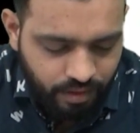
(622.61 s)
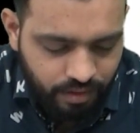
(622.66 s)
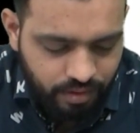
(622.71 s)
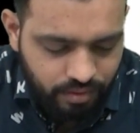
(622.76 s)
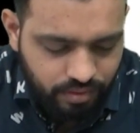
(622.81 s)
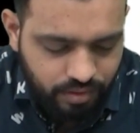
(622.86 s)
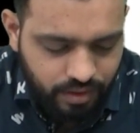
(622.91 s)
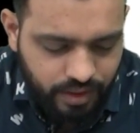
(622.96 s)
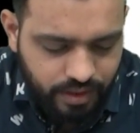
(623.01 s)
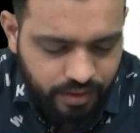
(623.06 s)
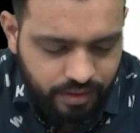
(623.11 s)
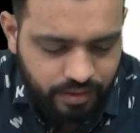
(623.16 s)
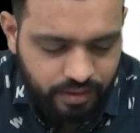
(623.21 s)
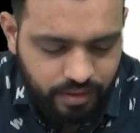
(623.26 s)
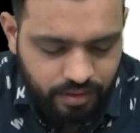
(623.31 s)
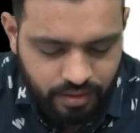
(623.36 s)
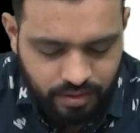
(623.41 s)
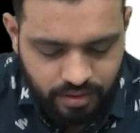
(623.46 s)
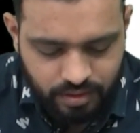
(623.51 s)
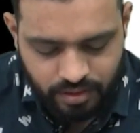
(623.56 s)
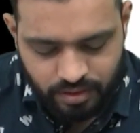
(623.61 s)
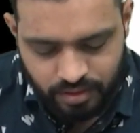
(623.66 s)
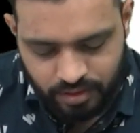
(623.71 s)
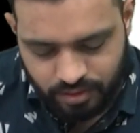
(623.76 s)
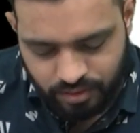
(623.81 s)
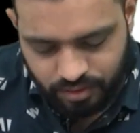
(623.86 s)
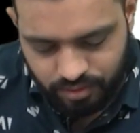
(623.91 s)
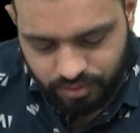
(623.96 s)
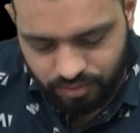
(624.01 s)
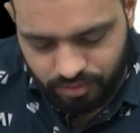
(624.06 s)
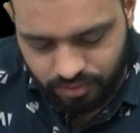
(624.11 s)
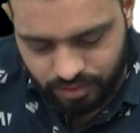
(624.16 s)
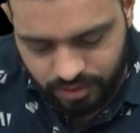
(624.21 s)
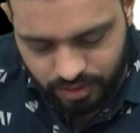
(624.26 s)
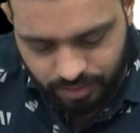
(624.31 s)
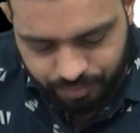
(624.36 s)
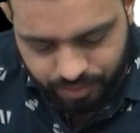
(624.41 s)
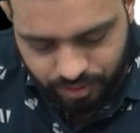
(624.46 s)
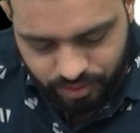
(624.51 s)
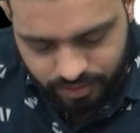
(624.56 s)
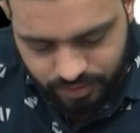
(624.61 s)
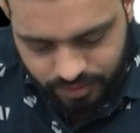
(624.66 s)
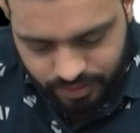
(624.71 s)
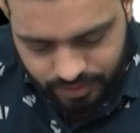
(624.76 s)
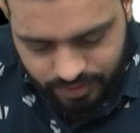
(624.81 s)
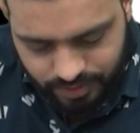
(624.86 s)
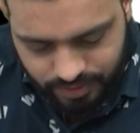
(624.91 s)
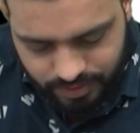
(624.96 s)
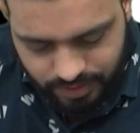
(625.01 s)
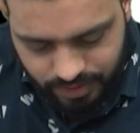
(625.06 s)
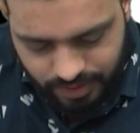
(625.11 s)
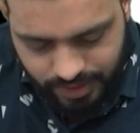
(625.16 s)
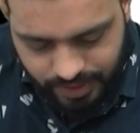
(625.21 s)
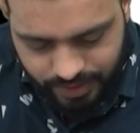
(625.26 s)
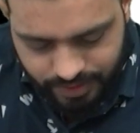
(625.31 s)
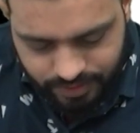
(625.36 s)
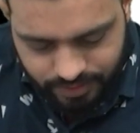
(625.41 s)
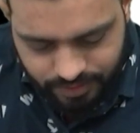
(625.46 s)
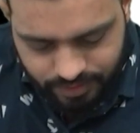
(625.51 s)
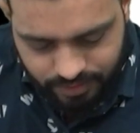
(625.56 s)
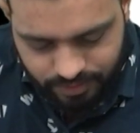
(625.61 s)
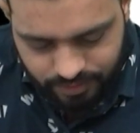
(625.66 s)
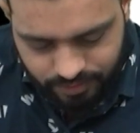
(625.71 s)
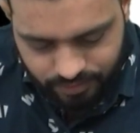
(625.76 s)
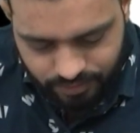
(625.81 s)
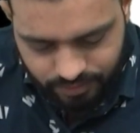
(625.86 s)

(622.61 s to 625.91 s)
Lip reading: Okay, so suppose this is the lens